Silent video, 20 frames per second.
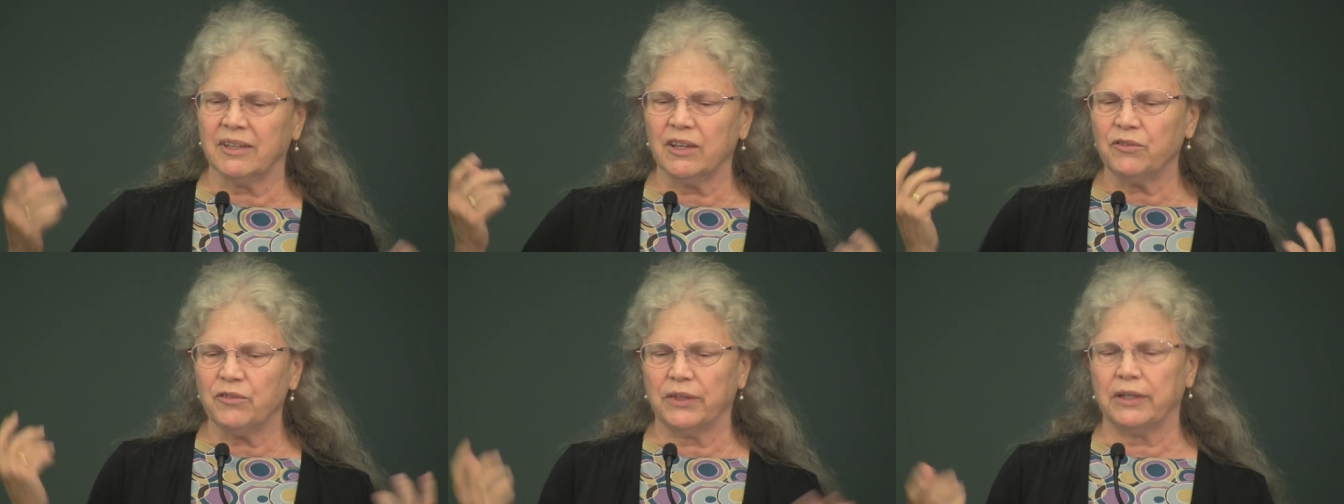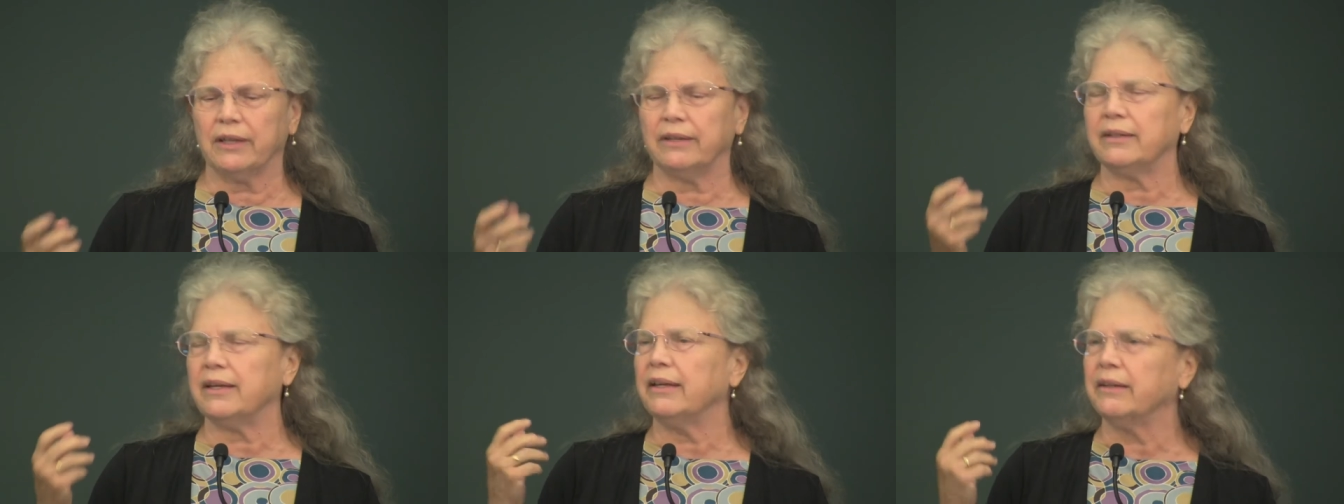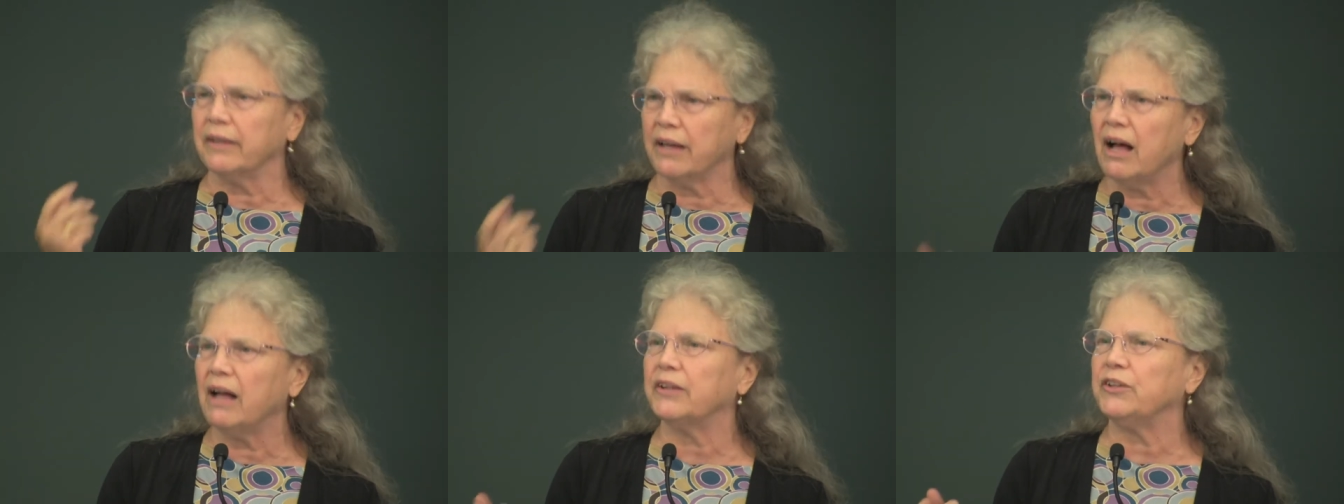given an
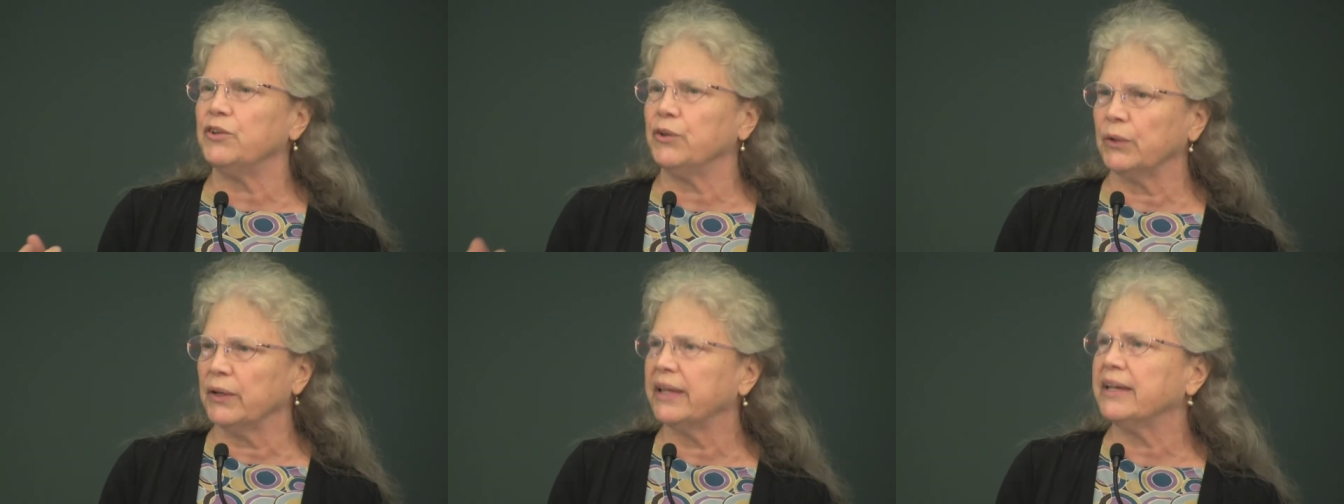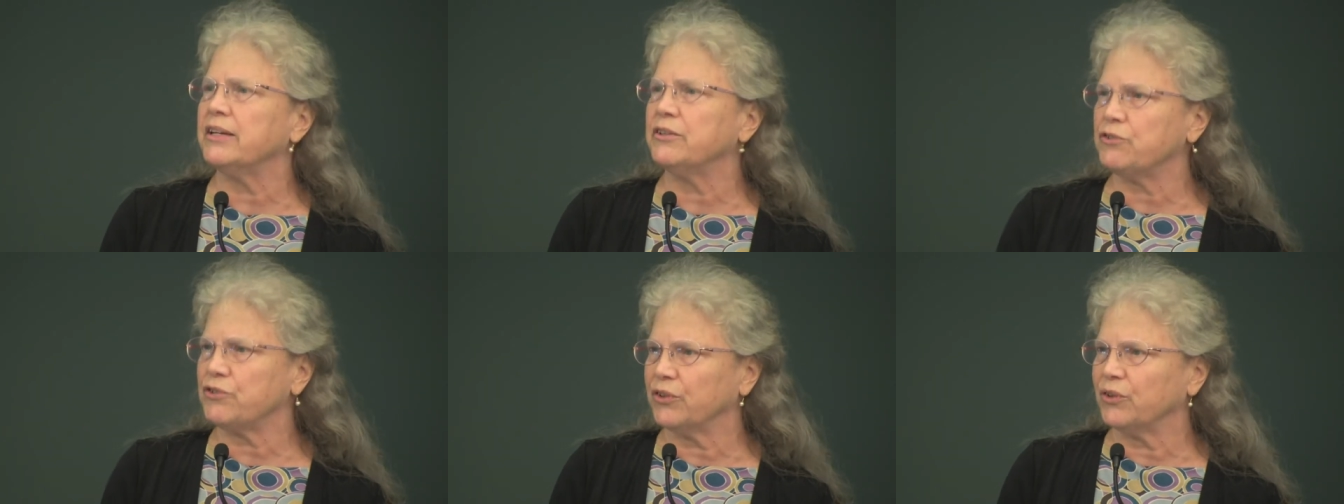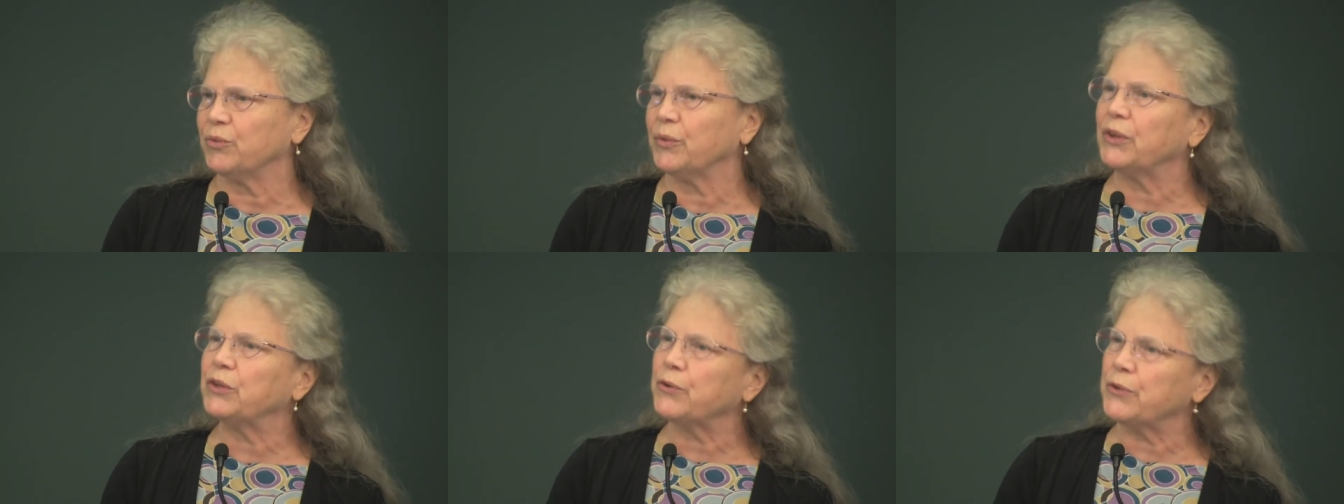
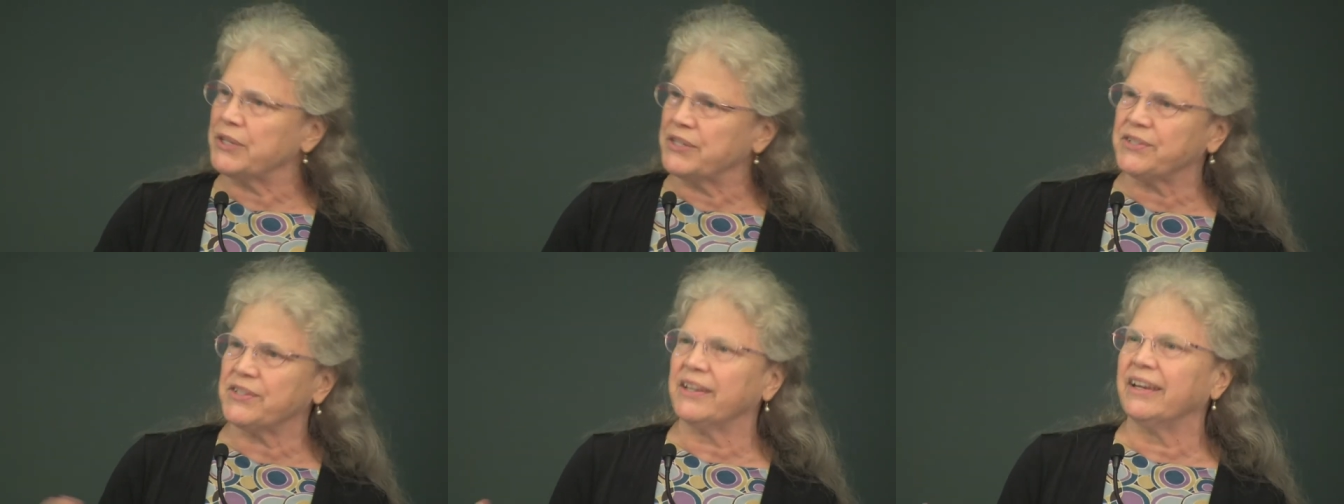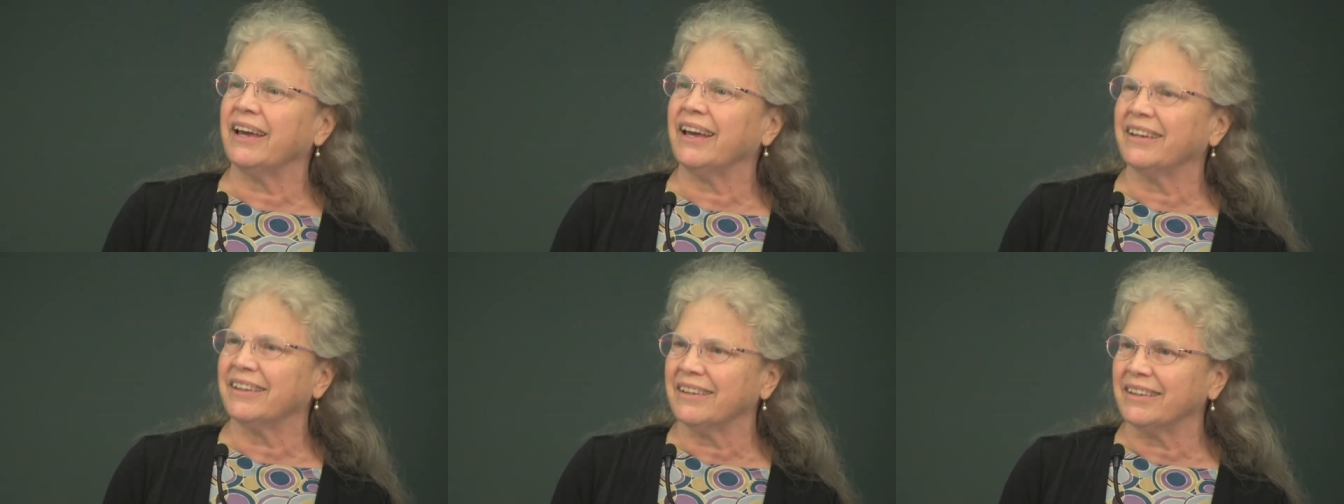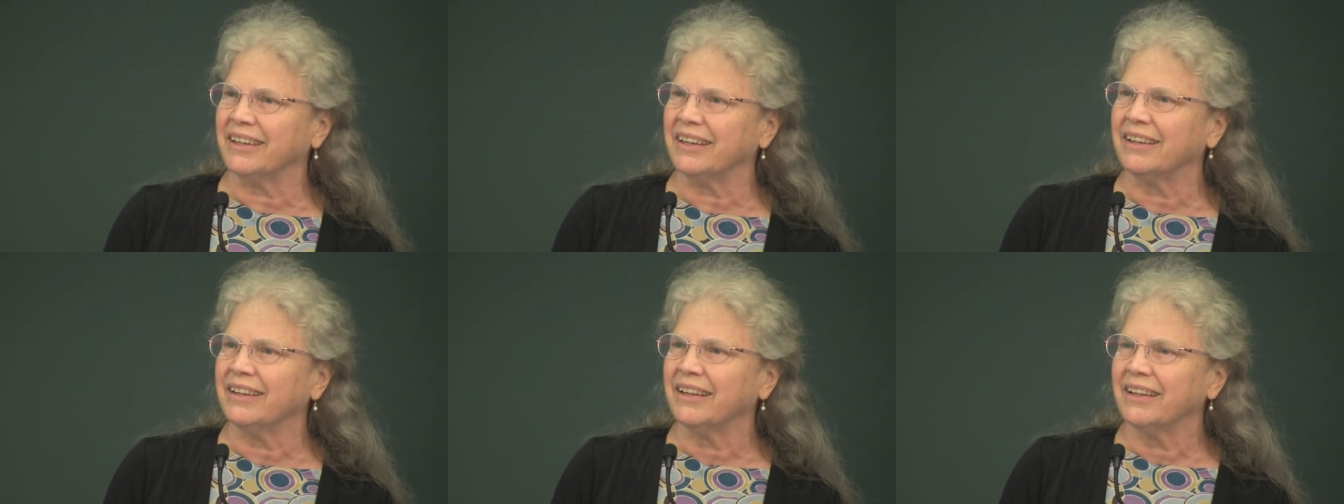inoculation with
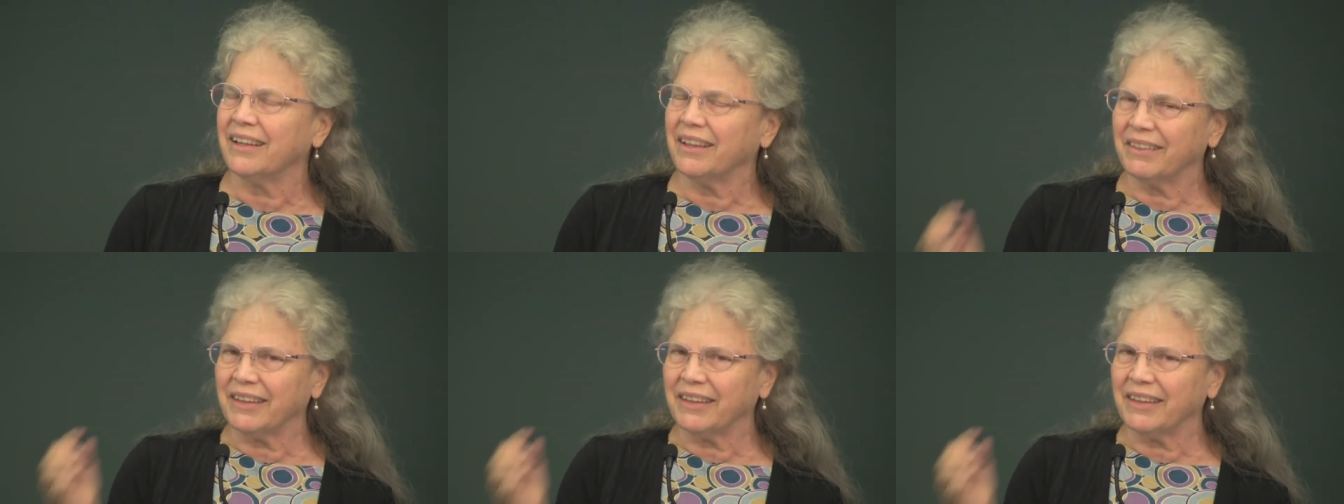Christianity.